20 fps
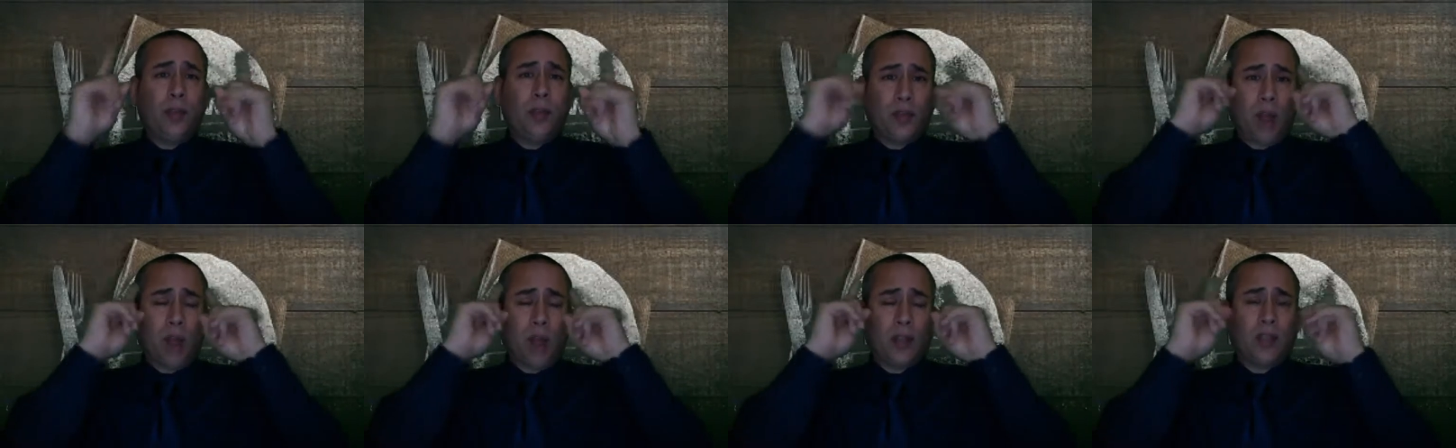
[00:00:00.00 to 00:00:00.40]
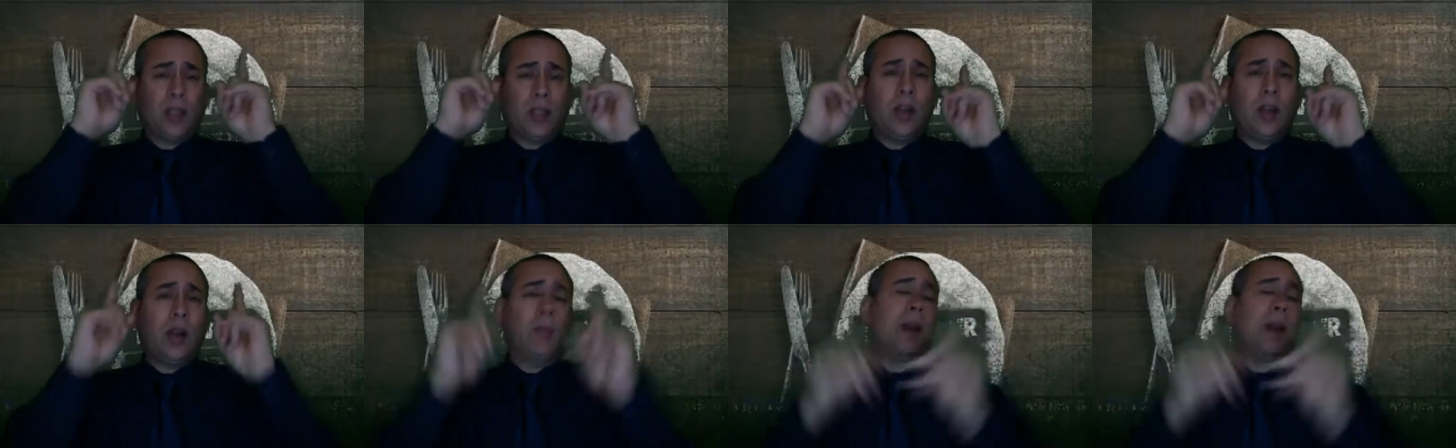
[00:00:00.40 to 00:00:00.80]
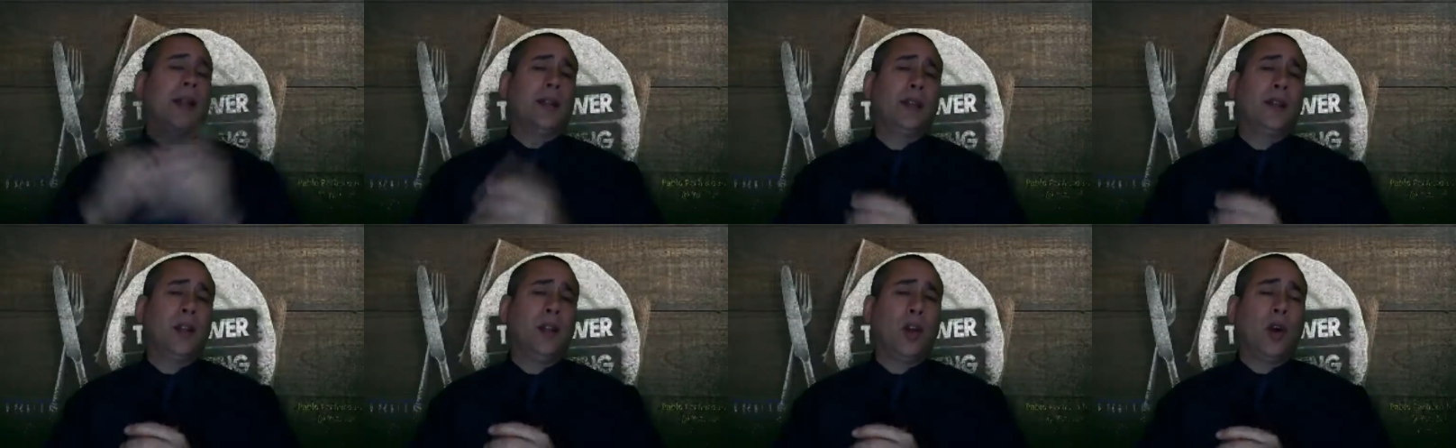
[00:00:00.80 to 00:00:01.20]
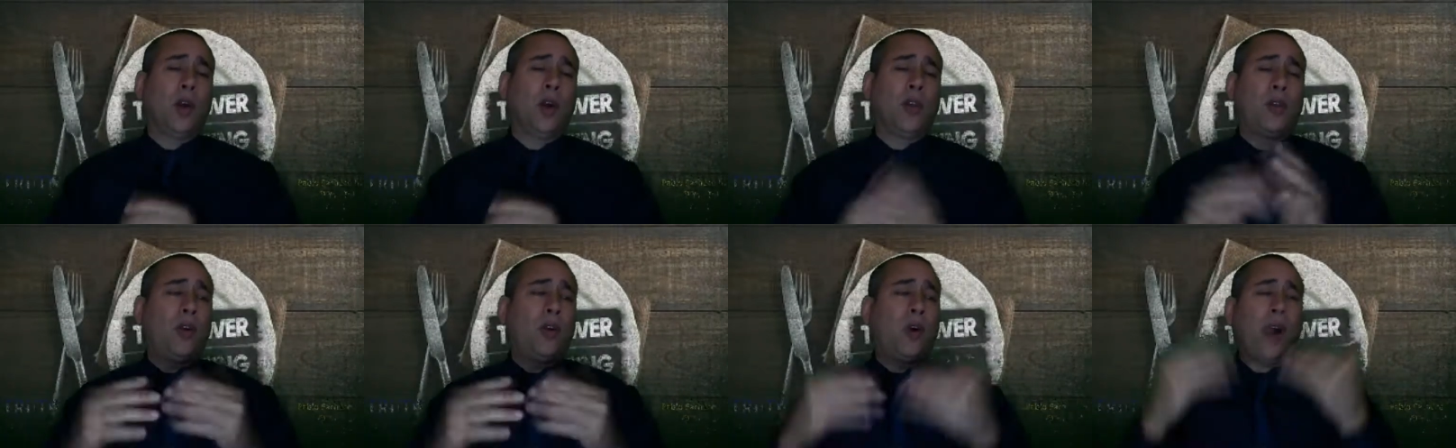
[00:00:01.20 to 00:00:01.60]
thoughts in our mind or,
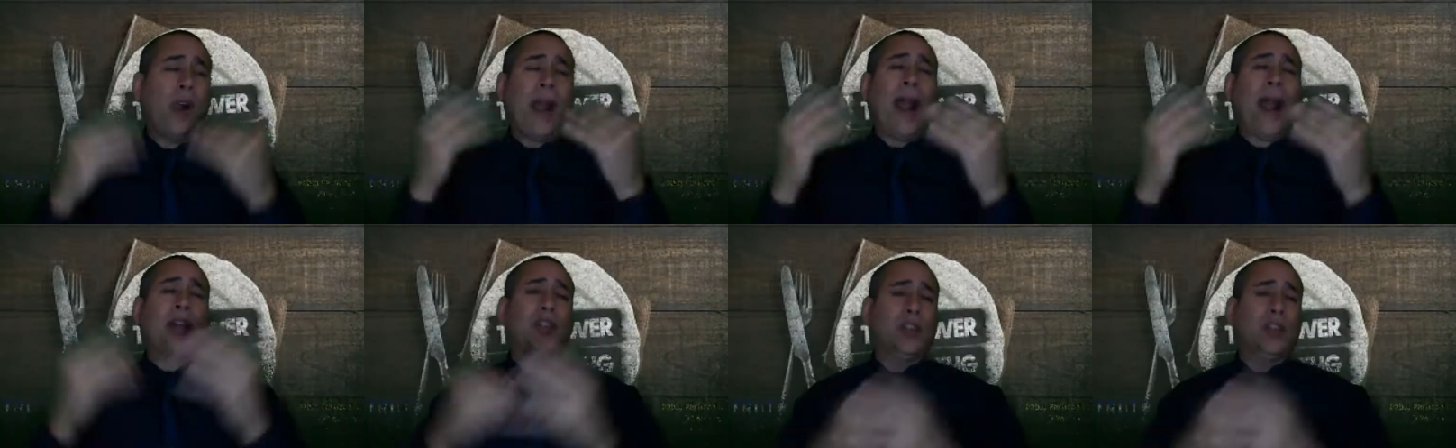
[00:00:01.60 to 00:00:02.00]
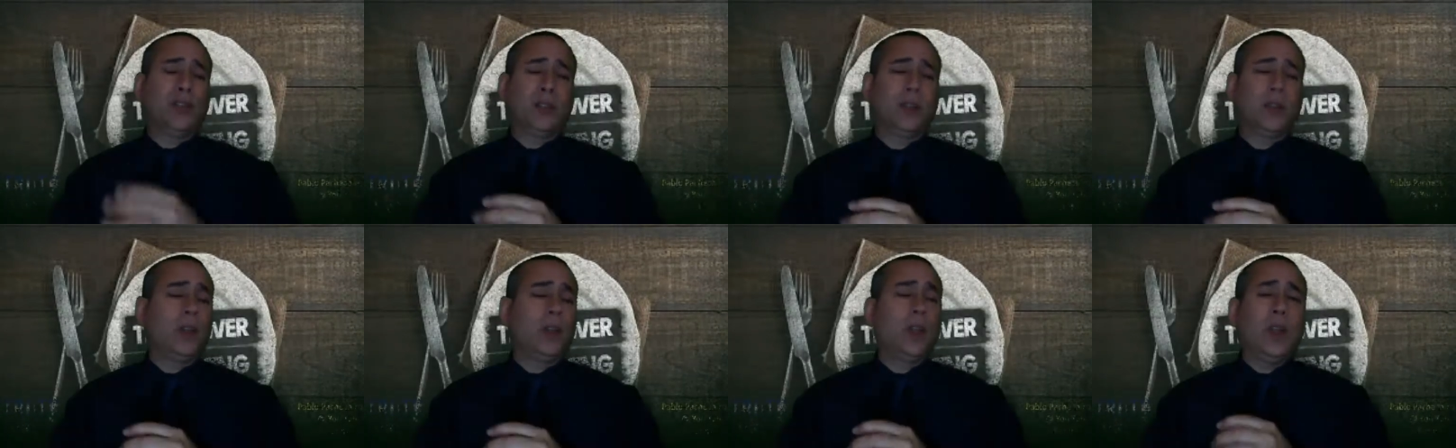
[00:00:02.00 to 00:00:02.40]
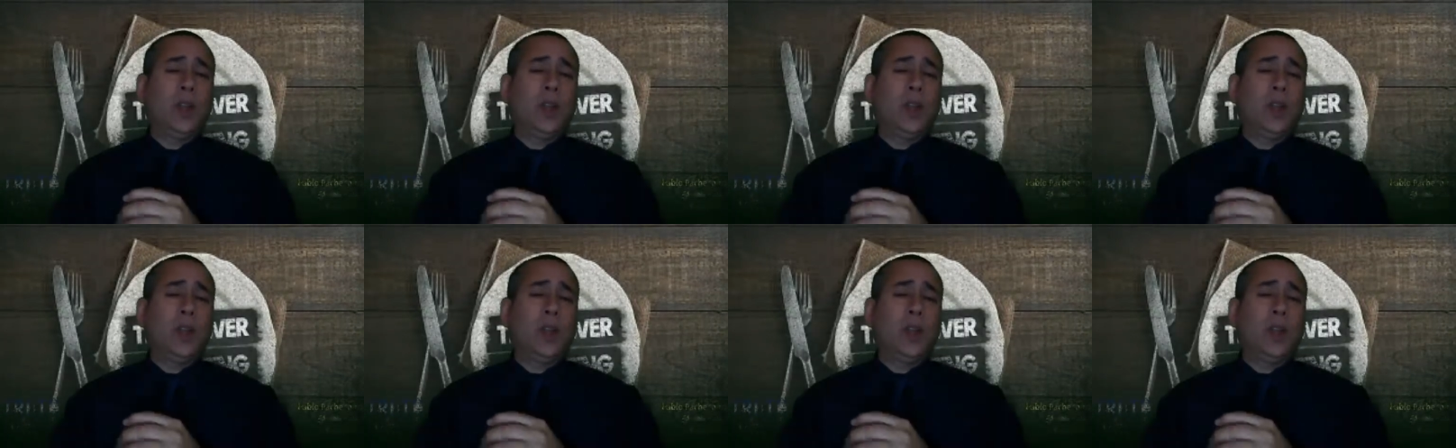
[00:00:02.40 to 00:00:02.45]
or actions.